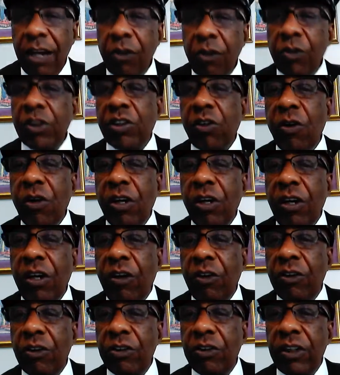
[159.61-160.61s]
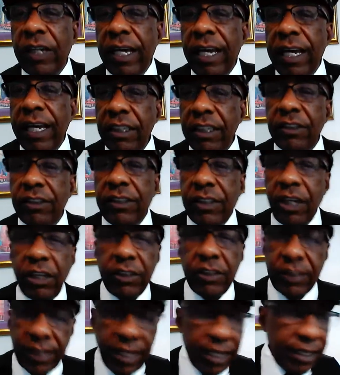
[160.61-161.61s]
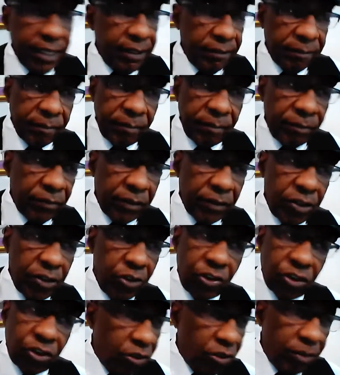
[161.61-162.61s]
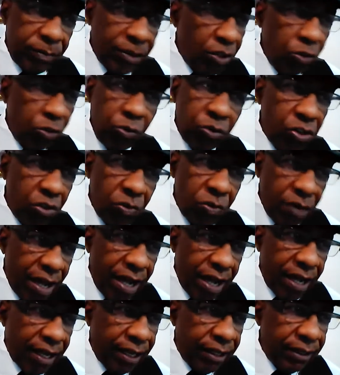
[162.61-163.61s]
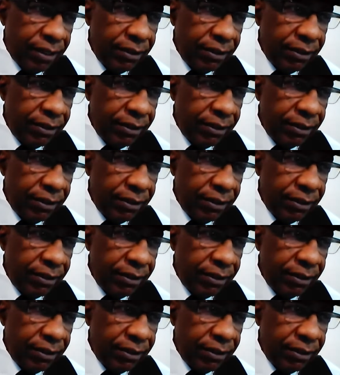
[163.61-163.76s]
What's going on, John? You showing me who you are.